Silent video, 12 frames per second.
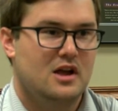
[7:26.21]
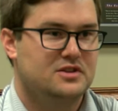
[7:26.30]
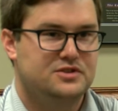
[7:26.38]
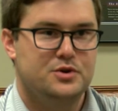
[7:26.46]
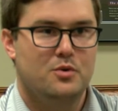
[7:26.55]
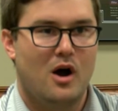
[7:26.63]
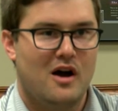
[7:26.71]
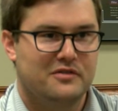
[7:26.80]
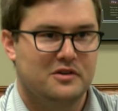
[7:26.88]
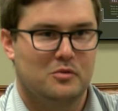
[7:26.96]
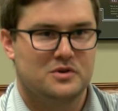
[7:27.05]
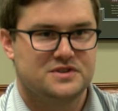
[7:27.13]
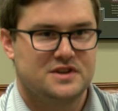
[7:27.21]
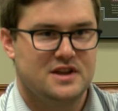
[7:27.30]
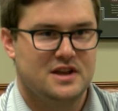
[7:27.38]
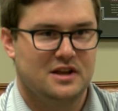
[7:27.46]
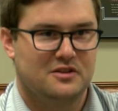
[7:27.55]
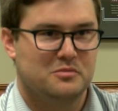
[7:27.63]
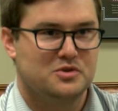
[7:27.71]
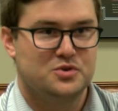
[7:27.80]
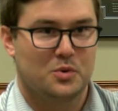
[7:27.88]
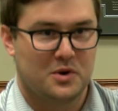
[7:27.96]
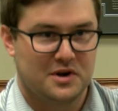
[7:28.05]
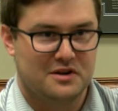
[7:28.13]
too often we're seeing the
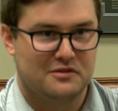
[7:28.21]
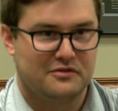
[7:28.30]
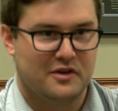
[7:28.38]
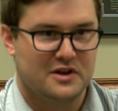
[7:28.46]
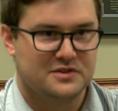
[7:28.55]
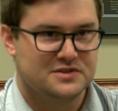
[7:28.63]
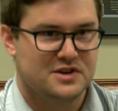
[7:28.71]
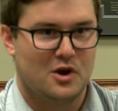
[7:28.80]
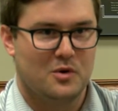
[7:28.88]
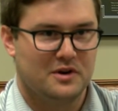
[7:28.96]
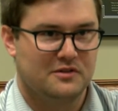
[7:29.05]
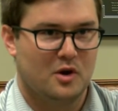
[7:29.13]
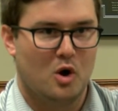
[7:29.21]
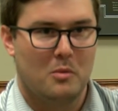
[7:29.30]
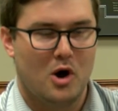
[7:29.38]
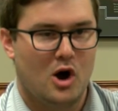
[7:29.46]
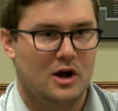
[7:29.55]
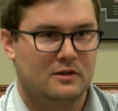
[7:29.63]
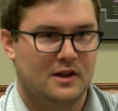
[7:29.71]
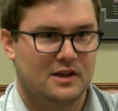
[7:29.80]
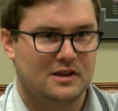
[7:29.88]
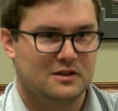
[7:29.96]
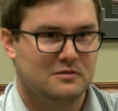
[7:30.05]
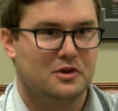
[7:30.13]
majority of funds going to Omaha and
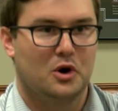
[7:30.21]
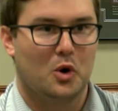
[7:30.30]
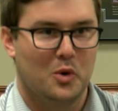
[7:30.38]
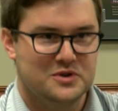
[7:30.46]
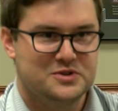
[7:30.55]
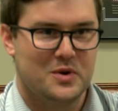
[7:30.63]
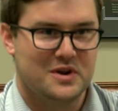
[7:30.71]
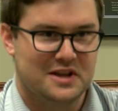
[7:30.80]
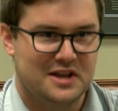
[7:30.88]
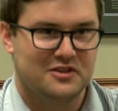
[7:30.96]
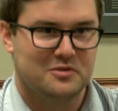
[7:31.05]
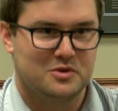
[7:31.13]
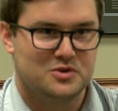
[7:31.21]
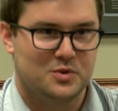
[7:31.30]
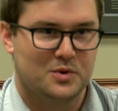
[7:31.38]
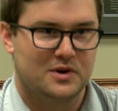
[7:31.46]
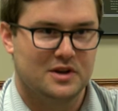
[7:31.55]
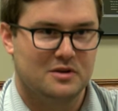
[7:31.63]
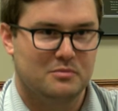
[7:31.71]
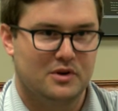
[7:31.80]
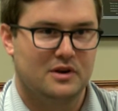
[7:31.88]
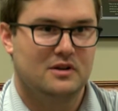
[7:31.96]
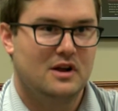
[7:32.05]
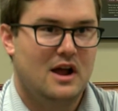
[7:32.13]
Lincoln. They're always going to get the majority,
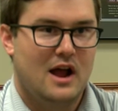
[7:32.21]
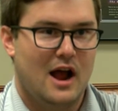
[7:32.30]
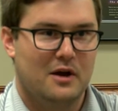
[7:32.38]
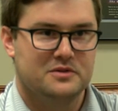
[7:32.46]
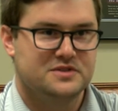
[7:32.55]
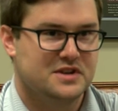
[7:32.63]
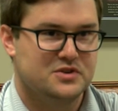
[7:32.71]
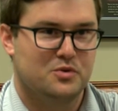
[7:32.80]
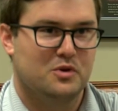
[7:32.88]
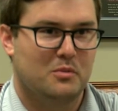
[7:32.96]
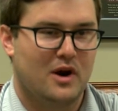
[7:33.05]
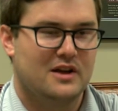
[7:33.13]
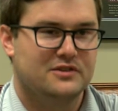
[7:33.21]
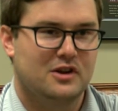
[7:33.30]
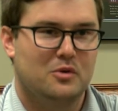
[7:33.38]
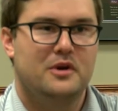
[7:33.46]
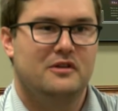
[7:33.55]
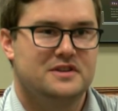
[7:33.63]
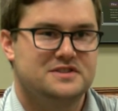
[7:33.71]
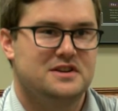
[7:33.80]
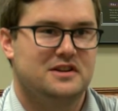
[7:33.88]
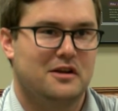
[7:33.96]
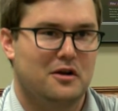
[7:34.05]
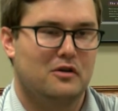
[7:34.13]
but out in central Nebraska, we at least need
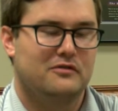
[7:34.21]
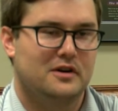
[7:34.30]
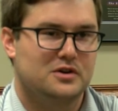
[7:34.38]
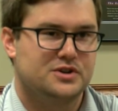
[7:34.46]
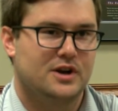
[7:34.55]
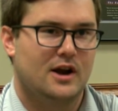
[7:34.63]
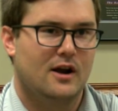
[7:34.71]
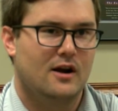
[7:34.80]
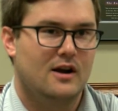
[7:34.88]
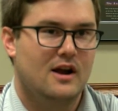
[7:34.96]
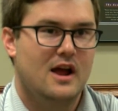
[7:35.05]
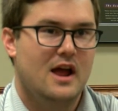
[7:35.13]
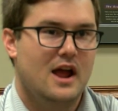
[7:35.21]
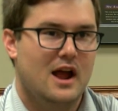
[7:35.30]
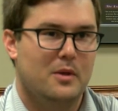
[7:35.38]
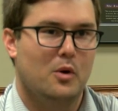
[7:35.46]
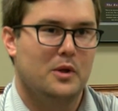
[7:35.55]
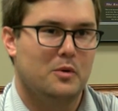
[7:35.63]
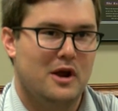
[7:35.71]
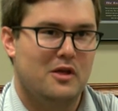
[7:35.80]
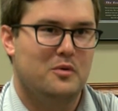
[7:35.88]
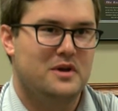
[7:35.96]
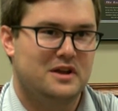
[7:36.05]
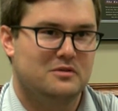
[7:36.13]
to get our fair share. Sure. And the only way that
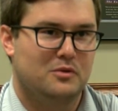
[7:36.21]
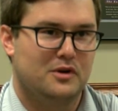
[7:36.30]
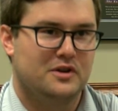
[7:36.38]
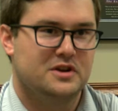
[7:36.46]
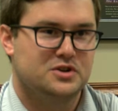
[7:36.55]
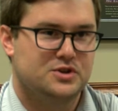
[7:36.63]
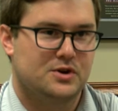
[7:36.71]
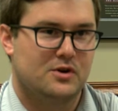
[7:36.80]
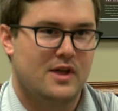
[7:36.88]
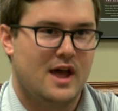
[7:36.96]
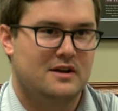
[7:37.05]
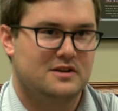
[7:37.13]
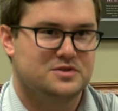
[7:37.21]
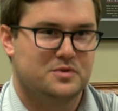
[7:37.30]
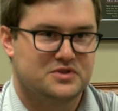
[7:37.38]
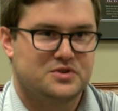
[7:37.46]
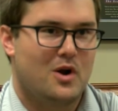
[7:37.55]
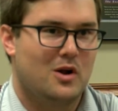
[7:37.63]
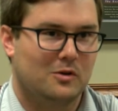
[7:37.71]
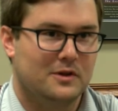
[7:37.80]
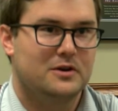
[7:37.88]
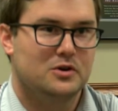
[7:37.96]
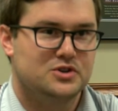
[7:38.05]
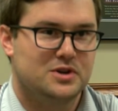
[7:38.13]
we can really ensure that is with strong
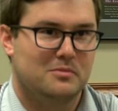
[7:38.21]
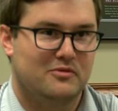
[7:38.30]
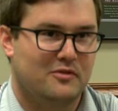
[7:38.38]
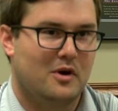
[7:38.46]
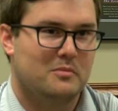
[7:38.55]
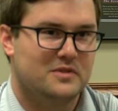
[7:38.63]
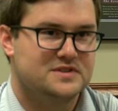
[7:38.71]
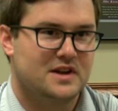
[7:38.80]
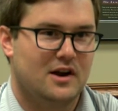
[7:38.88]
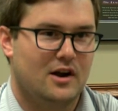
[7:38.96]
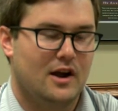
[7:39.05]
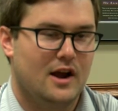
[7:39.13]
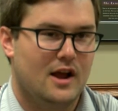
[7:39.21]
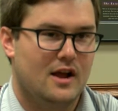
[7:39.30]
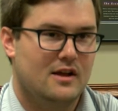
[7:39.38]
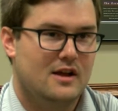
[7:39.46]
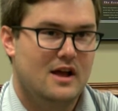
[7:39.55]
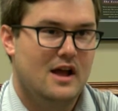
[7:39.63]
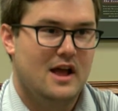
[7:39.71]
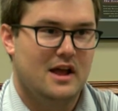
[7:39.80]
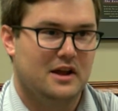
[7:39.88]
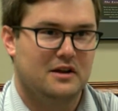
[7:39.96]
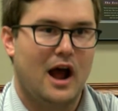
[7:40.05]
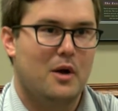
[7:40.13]
leadership from this area.
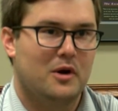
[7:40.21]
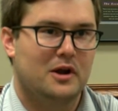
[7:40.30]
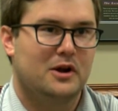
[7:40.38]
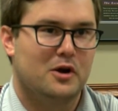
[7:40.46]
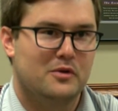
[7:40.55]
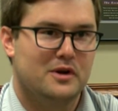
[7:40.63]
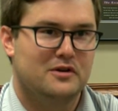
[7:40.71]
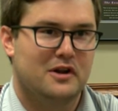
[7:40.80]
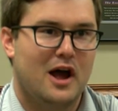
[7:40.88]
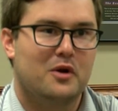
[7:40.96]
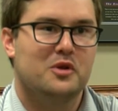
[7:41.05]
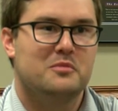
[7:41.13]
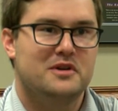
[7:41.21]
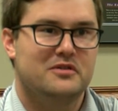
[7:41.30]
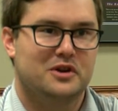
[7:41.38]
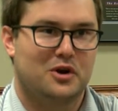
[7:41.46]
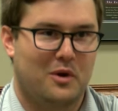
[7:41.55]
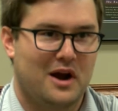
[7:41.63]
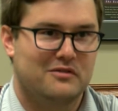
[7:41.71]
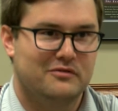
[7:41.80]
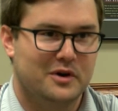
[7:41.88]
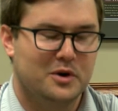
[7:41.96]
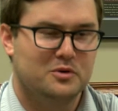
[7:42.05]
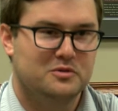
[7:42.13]
And I want to go there to not only be the correct
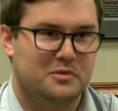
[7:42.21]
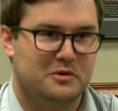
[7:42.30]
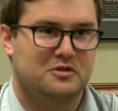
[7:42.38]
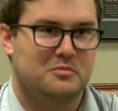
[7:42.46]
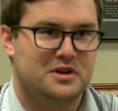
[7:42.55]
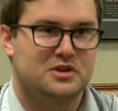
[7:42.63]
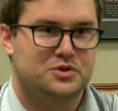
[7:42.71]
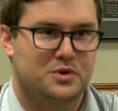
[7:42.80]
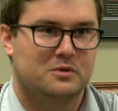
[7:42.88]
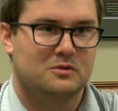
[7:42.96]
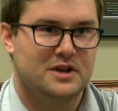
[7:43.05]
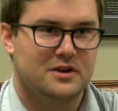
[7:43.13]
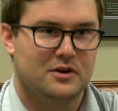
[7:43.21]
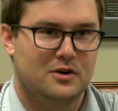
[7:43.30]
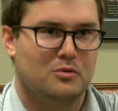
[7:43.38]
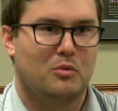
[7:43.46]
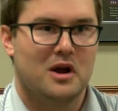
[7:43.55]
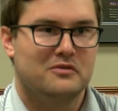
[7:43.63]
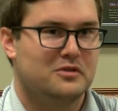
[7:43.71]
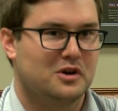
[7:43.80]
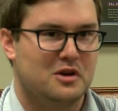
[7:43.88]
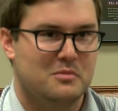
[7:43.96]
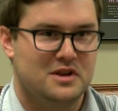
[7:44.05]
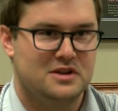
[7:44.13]
vote, but to be a true leader, run for
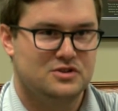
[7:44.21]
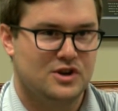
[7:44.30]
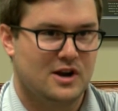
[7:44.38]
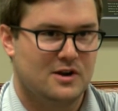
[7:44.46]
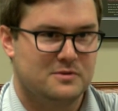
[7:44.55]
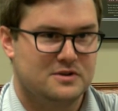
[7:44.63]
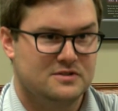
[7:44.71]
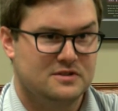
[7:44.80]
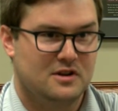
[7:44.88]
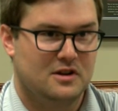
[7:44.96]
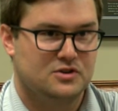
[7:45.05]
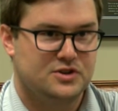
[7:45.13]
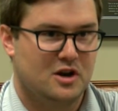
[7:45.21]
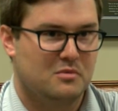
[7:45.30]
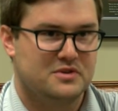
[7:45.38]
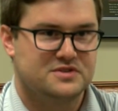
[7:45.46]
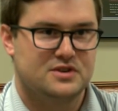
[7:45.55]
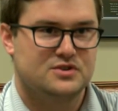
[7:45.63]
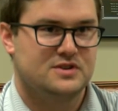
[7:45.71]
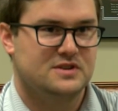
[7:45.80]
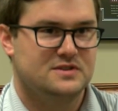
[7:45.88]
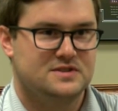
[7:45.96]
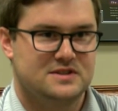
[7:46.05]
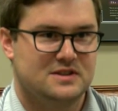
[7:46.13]
committee chairman, uh, chair
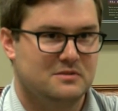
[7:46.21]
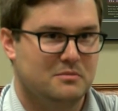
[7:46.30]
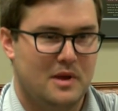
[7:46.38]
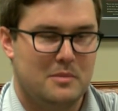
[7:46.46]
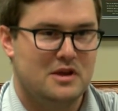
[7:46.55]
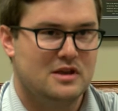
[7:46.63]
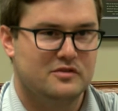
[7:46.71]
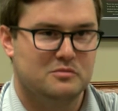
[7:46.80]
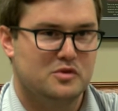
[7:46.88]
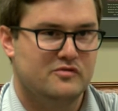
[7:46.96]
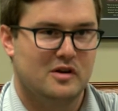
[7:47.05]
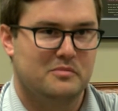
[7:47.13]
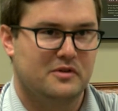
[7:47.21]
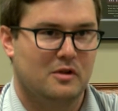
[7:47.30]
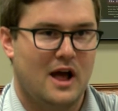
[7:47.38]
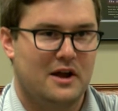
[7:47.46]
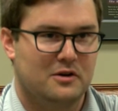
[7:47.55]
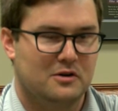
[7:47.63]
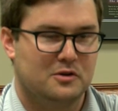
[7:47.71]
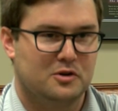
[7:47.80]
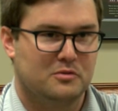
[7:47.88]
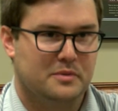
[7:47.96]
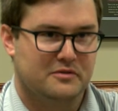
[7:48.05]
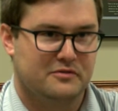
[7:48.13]
positions, and maybe even move up the ladder a
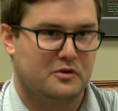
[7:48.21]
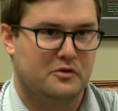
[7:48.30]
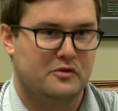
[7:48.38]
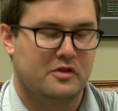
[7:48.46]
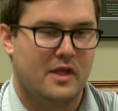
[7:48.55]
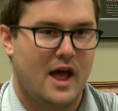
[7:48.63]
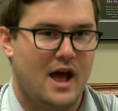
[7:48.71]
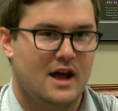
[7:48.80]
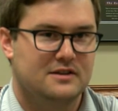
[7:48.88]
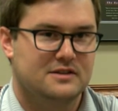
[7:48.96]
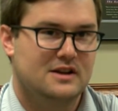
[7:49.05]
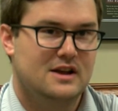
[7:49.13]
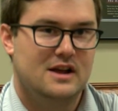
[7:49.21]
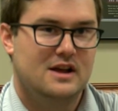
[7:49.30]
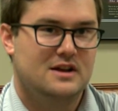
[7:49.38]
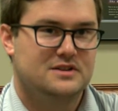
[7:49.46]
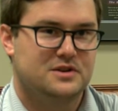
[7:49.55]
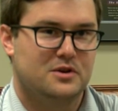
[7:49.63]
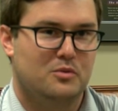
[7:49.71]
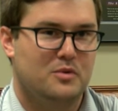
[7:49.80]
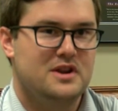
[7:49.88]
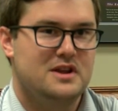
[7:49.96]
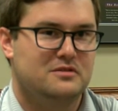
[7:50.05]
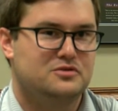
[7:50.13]
little bit further than that. So we
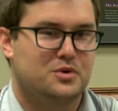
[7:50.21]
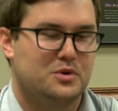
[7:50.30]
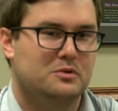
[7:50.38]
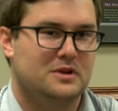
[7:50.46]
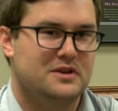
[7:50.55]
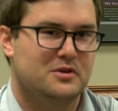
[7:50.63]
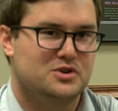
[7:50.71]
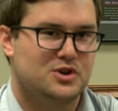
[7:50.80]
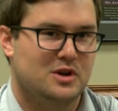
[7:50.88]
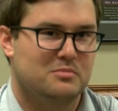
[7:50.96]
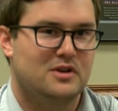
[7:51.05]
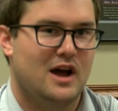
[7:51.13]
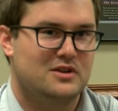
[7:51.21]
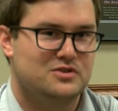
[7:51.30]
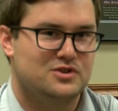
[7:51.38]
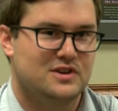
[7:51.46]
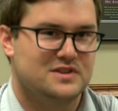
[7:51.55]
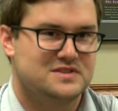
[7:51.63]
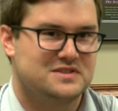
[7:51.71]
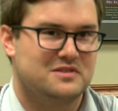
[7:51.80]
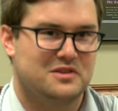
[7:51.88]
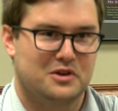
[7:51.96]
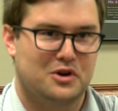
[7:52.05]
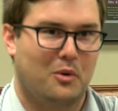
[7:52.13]
need true leadership, not just
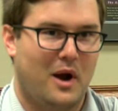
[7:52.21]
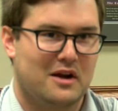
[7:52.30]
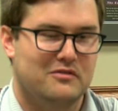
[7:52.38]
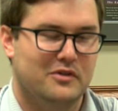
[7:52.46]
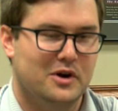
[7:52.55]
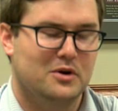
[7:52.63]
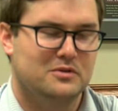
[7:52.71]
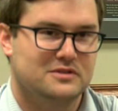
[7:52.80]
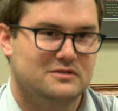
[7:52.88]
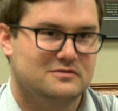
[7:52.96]
the correct vote